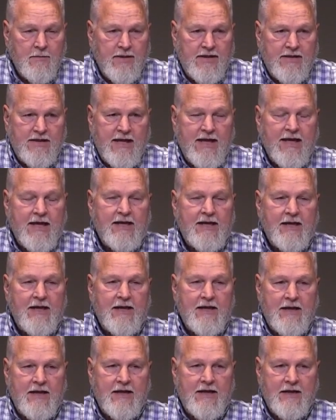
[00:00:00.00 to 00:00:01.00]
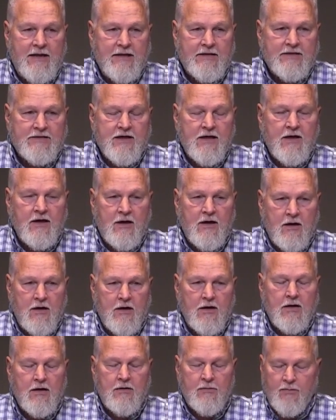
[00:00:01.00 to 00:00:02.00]
But yet it is a
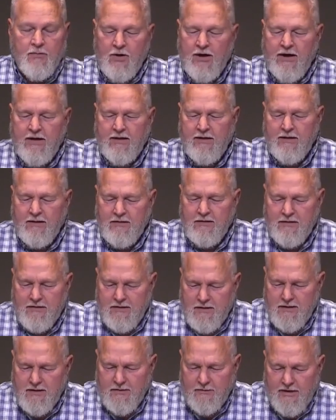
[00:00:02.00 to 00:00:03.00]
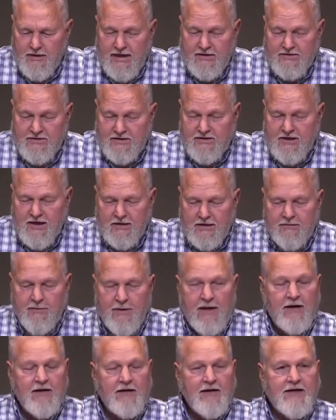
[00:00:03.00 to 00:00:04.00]
heartbreaking thing. We actually talked
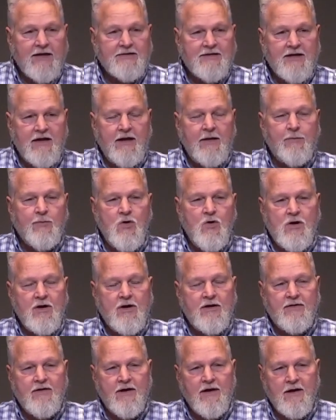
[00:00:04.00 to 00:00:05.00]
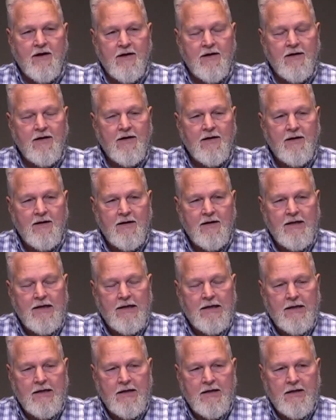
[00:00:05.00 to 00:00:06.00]
about it last Sunday morning there,
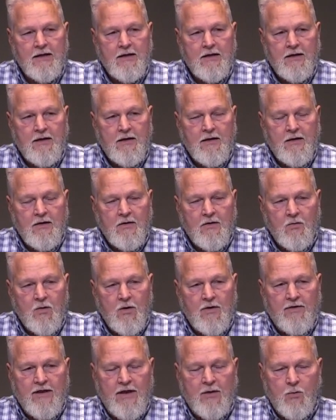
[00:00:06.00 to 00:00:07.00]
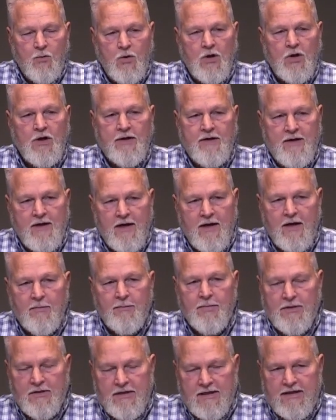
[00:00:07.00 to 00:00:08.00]
where they would
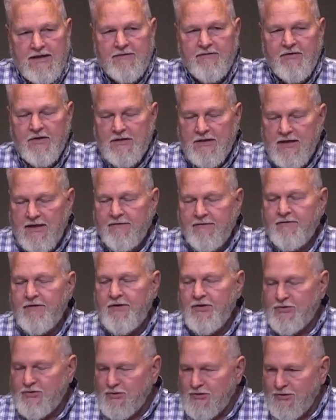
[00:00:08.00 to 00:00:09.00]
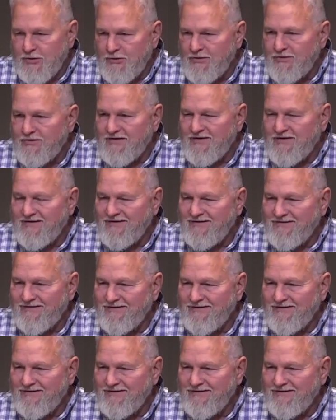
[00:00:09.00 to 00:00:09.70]
not believe the love of the truth.